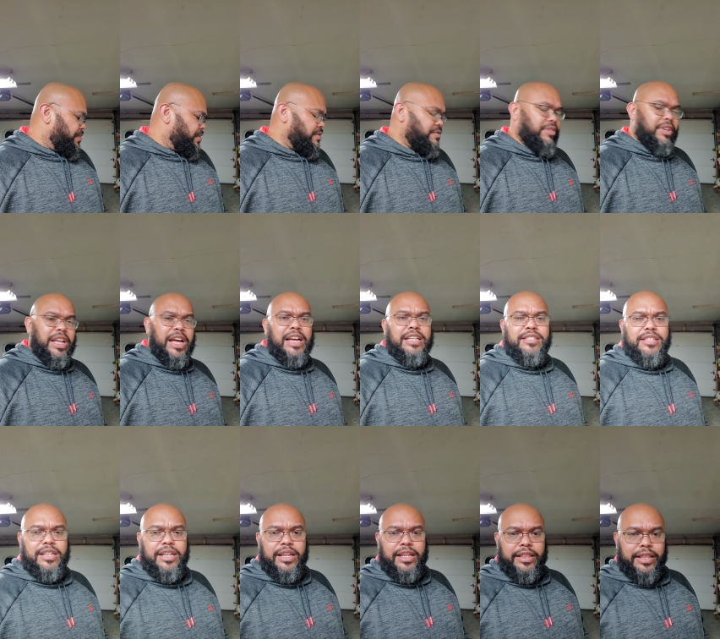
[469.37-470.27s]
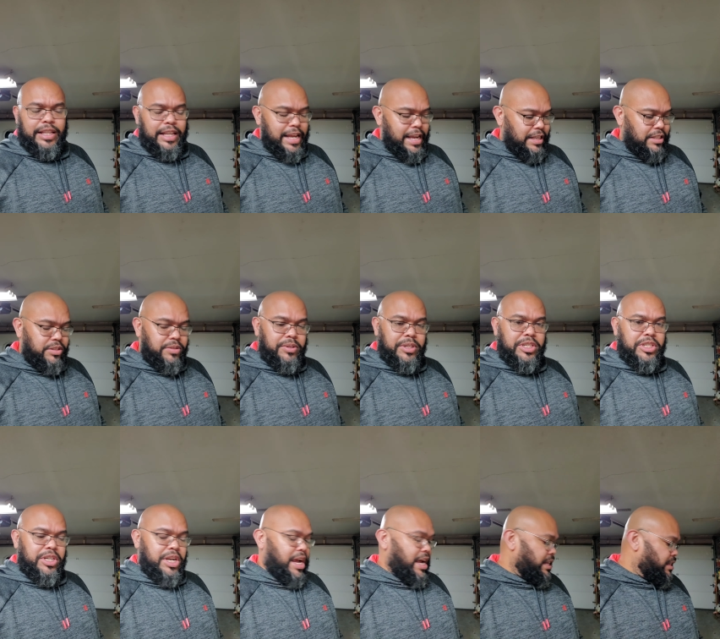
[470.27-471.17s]
velocity at the last 3
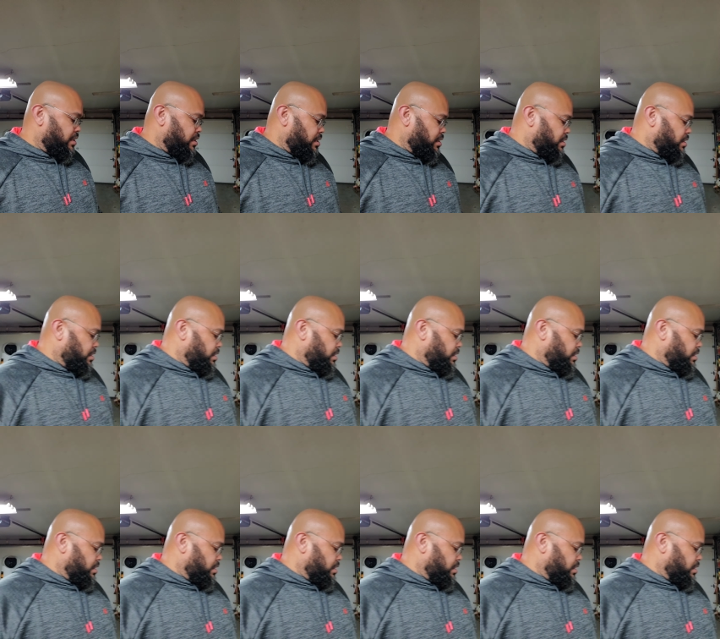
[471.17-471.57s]
shots.